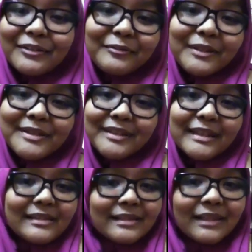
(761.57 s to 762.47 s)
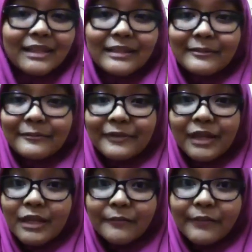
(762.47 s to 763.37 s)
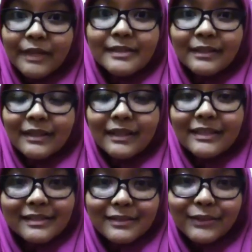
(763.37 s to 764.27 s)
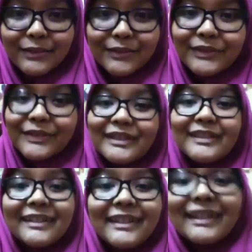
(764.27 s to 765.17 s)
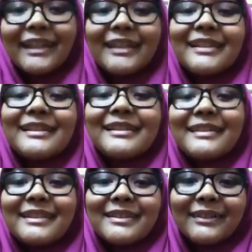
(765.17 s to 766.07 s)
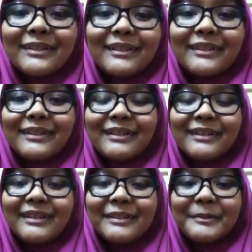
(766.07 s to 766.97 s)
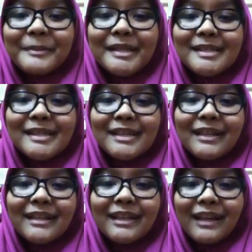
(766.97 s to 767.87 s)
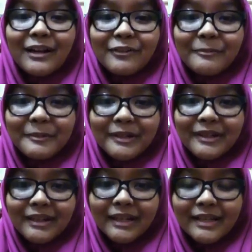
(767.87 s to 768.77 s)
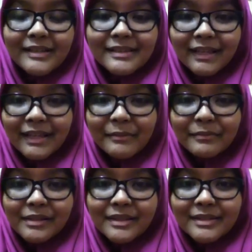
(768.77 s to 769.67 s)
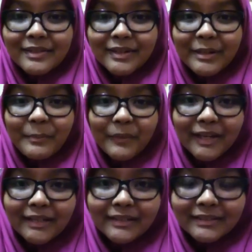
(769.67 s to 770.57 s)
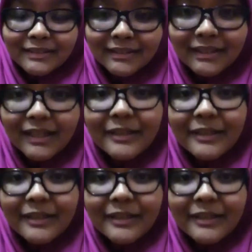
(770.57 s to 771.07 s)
We students really love cancelled class, And so basically our progress, I am the script writer.